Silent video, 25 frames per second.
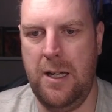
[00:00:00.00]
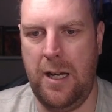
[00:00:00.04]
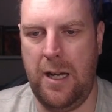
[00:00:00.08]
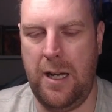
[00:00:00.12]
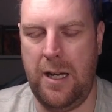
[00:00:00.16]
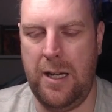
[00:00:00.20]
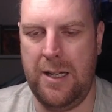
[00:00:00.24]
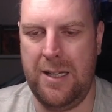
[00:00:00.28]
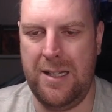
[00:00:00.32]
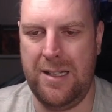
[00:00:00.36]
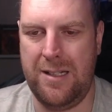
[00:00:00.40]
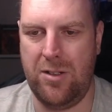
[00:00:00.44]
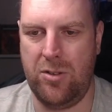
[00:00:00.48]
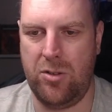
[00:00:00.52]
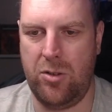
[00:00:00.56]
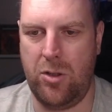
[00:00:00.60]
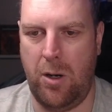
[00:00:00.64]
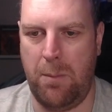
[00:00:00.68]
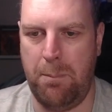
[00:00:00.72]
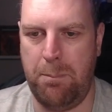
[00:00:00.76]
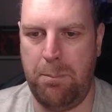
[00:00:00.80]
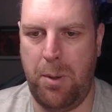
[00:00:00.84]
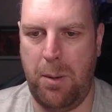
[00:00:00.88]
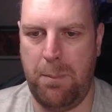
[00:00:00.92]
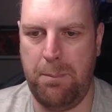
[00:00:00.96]
It has
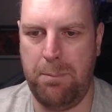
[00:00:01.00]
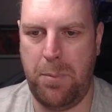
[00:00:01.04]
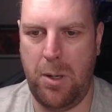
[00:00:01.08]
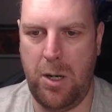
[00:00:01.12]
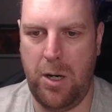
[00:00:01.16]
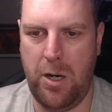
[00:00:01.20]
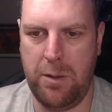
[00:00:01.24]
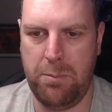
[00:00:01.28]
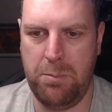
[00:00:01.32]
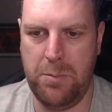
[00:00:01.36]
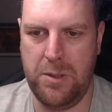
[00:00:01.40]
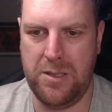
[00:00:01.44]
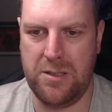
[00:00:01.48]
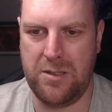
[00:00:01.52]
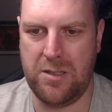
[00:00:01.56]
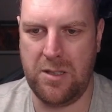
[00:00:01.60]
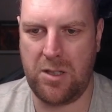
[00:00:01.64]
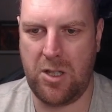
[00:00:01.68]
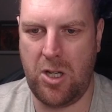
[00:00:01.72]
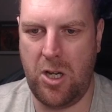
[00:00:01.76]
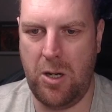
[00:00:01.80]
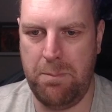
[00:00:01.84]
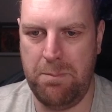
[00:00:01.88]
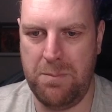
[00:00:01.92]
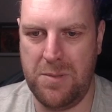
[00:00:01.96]
got
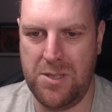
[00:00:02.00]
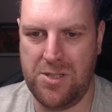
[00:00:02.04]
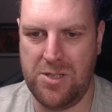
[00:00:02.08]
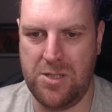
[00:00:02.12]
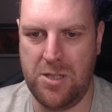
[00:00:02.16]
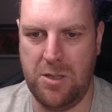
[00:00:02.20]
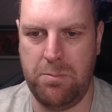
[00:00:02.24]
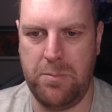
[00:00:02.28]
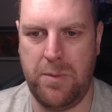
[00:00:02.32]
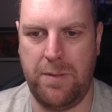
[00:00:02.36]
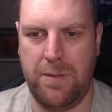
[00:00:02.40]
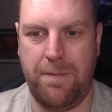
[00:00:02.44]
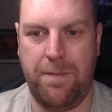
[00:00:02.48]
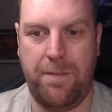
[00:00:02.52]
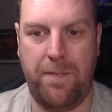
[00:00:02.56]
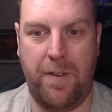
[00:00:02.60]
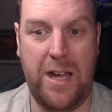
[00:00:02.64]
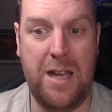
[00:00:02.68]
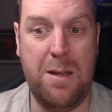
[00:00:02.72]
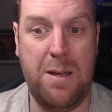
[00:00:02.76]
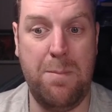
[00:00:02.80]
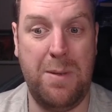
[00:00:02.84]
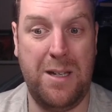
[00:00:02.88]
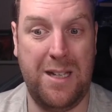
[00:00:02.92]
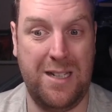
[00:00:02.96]
bombardment, cumbersome,
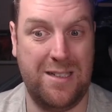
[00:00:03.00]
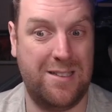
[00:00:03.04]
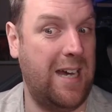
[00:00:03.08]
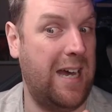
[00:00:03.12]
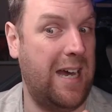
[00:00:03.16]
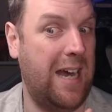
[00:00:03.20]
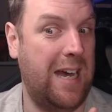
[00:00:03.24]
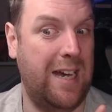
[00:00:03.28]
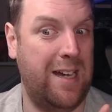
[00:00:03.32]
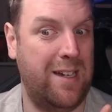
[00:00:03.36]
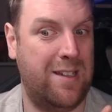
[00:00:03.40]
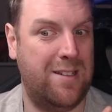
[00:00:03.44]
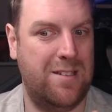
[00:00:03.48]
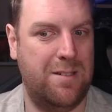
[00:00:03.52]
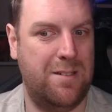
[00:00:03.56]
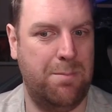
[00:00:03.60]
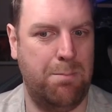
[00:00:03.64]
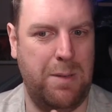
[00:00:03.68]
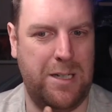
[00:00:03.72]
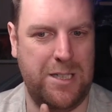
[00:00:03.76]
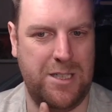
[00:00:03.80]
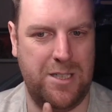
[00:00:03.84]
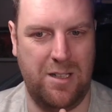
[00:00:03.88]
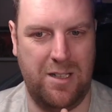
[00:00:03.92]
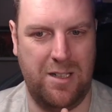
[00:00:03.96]
flaming attacks,
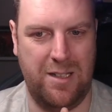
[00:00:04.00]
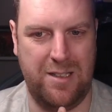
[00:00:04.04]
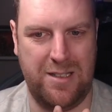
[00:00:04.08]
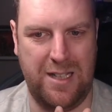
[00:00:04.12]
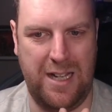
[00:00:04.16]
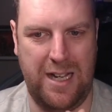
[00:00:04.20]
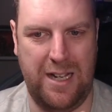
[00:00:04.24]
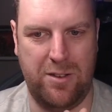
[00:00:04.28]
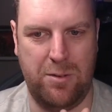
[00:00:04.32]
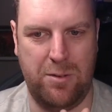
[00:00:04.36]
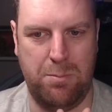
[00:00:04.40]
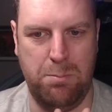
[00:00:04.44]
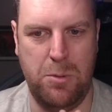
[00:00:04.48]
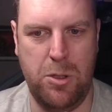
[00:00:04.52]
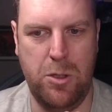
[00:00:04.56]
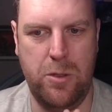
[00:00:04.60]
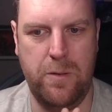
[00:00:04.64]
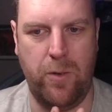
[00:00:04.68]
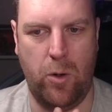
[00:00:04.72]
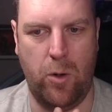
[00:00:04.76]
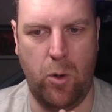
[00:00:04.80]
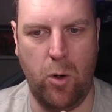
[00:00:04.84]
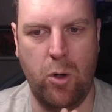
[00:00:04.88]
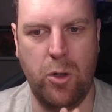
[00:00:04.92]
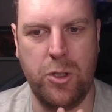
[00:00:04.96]
magical attacks,
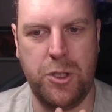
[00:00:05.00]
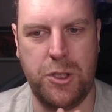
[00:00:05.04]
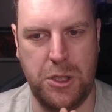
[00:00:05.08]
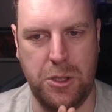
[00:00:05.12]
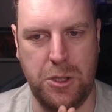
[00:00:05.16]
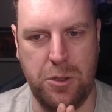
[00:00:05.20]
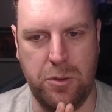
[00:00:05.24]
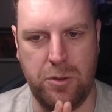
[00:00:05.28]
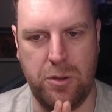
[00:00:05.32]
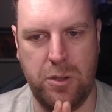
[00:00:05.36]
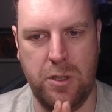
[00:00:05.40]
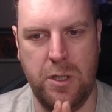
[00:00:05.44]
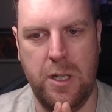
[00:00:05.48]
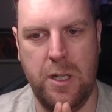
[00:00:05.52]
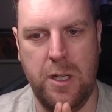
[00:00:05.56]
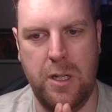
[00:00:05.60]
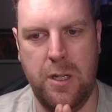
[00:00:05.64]
move or shoot,